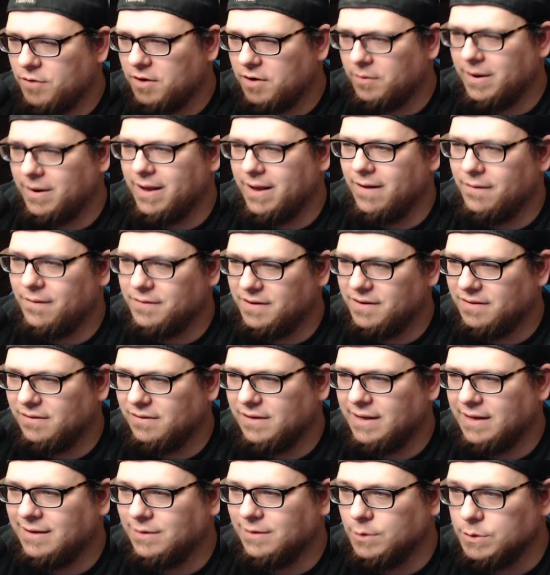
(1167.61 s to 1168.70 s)
around
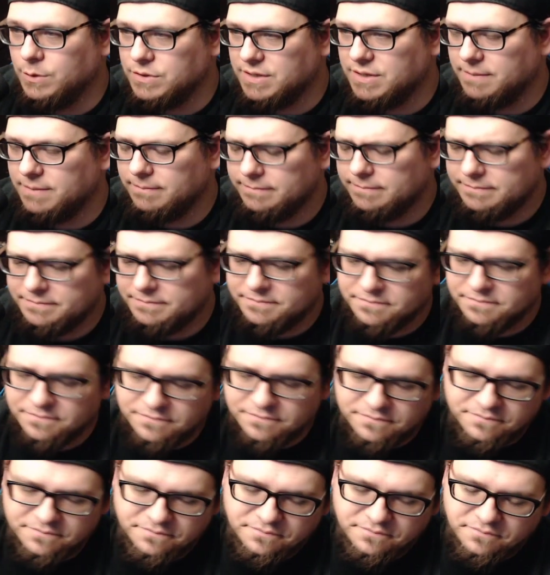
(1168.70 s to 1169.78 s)
and lose him.
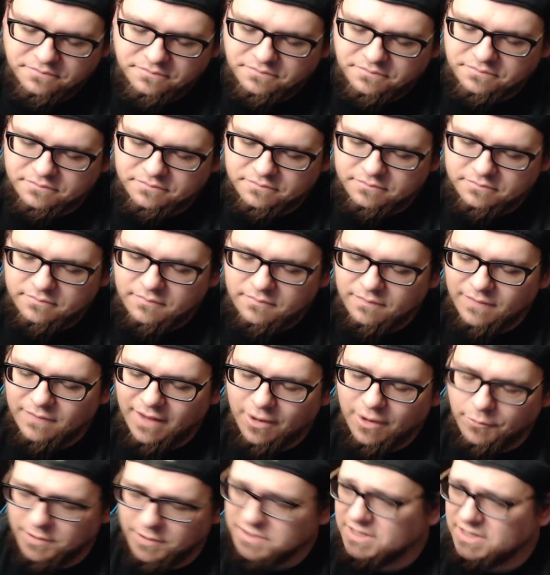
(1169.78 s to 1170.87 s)
In
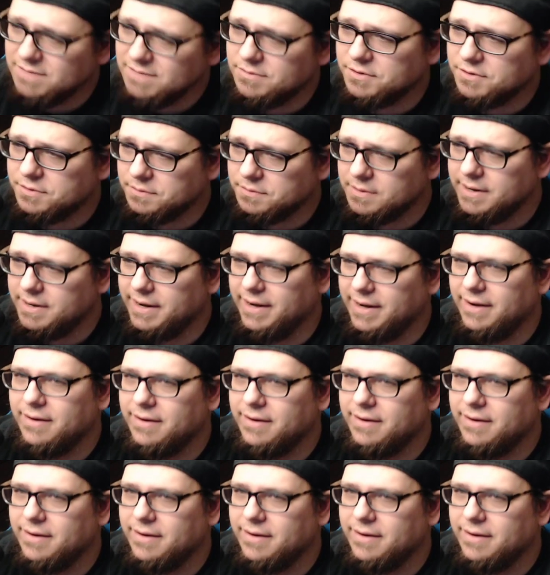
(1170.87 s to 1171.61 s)
Resident Evil 3,